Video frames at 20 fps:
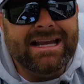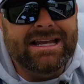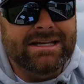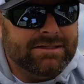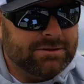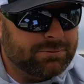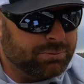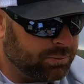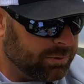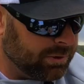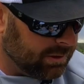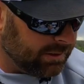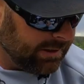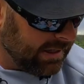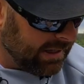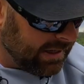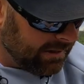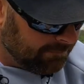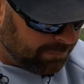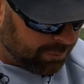is really
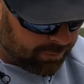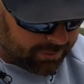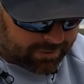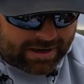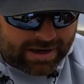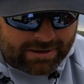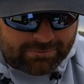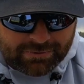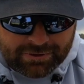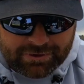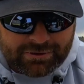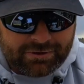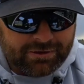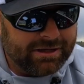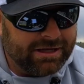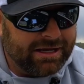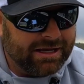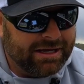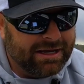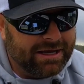
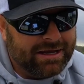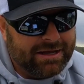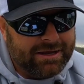important.